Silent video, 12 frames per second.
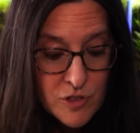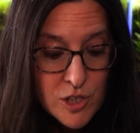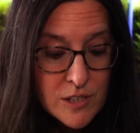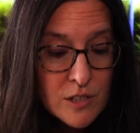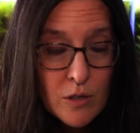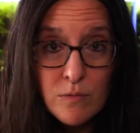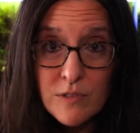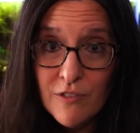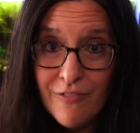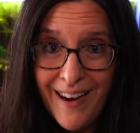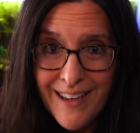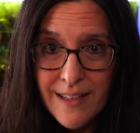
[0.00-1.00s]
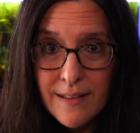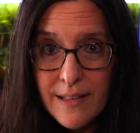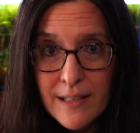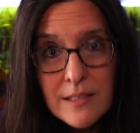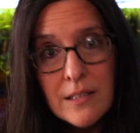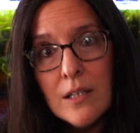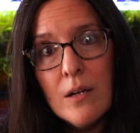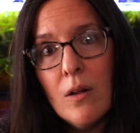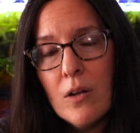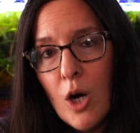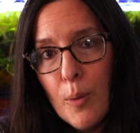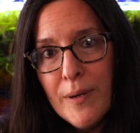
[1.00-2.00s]
just divided these
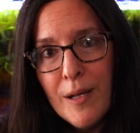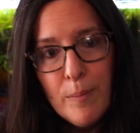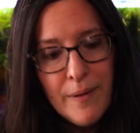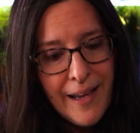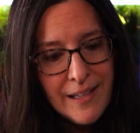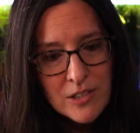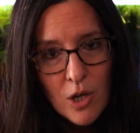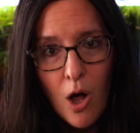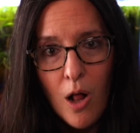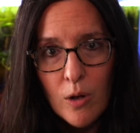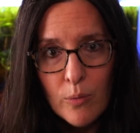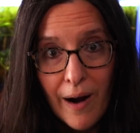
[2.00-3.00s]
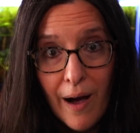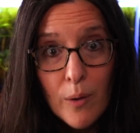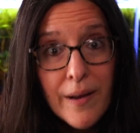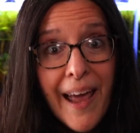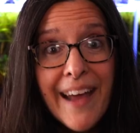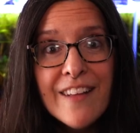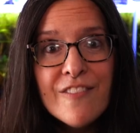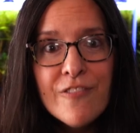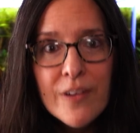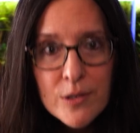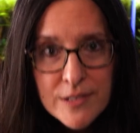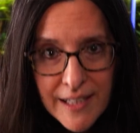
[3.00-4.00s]
little carpeting plants all around, and it
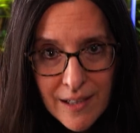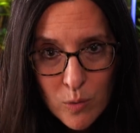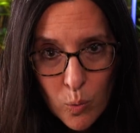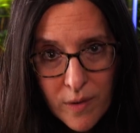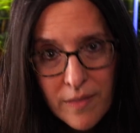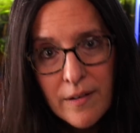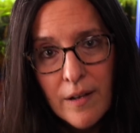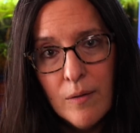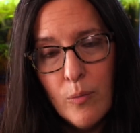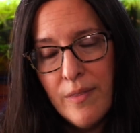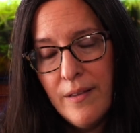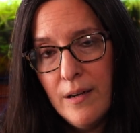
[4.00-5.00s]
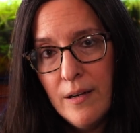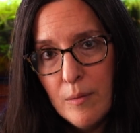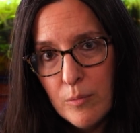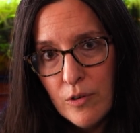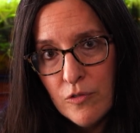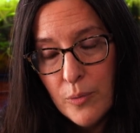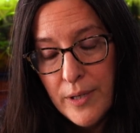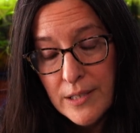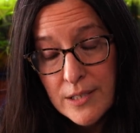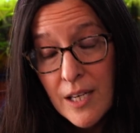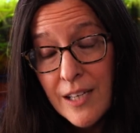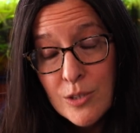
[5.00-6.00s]
fills in within a number of
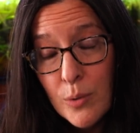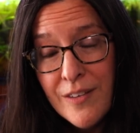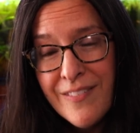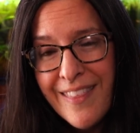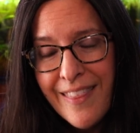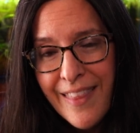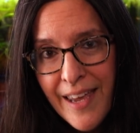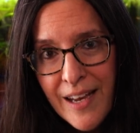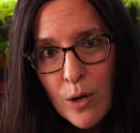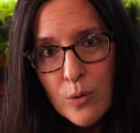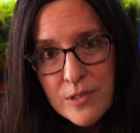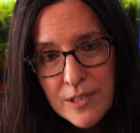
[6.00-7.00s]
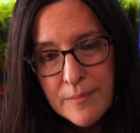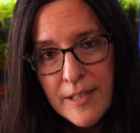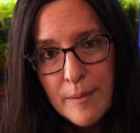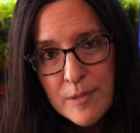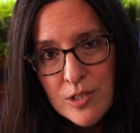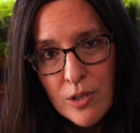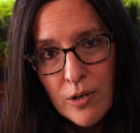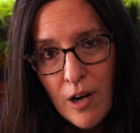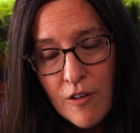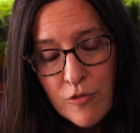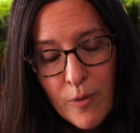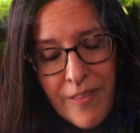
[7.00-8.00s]
weeks. So even they don't sometimes start
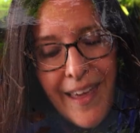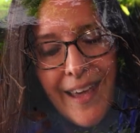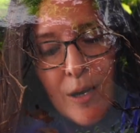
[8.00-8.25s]
off with a